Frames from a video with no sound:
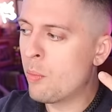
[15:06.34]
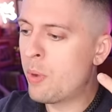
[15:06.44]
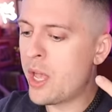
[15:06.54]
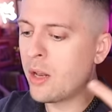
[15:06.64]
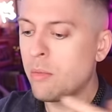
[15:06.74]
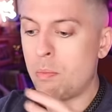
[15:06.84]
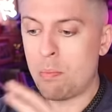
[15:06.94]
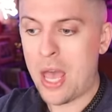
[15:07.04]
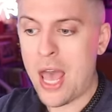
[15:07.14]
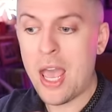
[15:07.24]
but
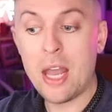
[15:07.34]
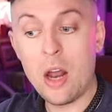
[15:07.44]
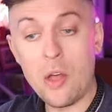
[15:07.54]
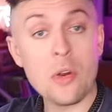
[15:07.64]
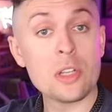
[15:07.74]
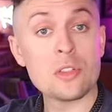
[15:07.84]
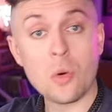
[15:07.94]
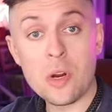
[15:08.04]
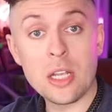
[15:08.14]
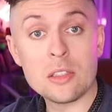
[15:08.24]
Pat and other
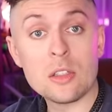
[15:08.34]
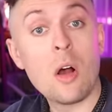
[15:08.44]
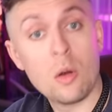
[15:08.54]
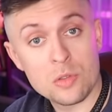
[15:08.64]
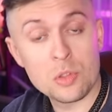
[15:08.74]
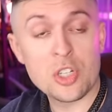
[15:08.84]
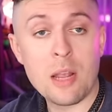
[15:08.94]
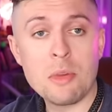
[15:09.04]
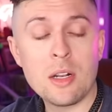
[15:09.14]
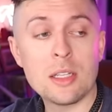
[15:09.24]
historians also
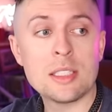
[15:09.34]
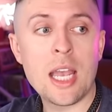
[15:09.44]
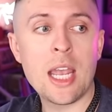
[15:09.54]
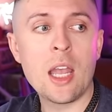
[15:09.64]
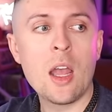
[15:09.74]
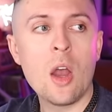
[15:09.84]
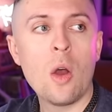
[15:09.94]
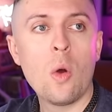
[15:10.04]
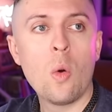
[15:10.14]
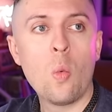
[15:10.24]
chimed in to say,
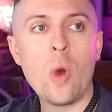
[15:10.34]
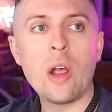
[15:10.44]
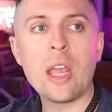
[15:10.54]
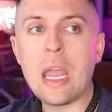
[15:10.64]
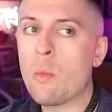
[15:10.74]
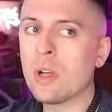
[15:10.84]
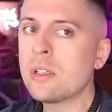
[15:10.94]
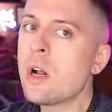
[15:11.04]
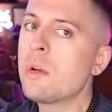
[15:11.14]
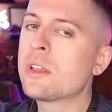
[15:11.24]
well, it
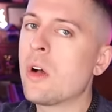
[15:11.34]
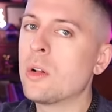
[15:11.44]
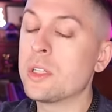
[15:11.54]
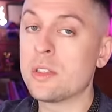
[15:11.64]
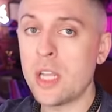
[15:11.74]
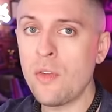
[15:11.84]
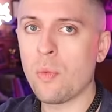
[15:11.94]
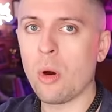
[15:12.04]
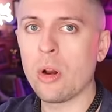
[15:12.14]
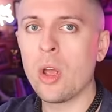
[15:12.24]
wasn't always called a
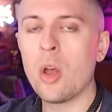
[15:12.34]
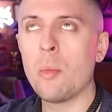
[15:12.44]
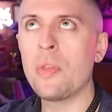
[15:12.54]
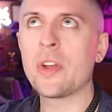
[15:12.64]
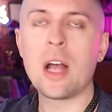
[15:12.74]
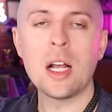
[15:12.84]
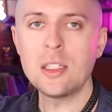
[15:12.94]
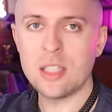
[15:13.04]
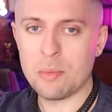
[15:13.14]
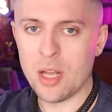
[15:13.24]
safe word, but the
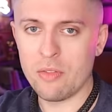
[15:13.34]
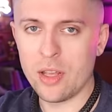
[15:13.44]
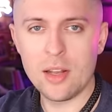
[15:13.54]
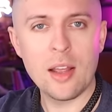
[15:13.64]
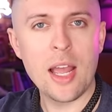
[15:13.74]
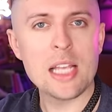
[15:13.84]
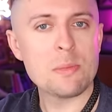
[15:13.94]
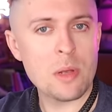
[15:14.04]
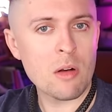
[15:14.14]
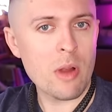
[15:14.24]
concept of it has
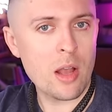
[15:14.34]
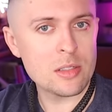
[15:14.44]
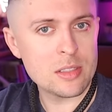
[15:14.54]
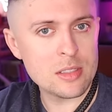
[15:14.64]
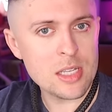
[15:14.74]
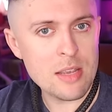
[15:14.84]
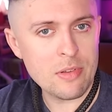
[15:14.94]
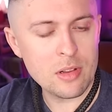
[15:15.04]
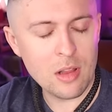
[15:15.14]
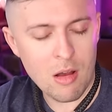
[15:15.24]
been around since
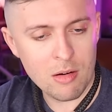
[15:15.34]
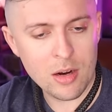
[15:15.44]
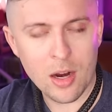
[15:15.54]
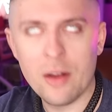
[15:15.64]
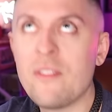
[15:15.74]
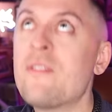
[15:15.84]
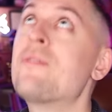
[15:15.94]
even longer.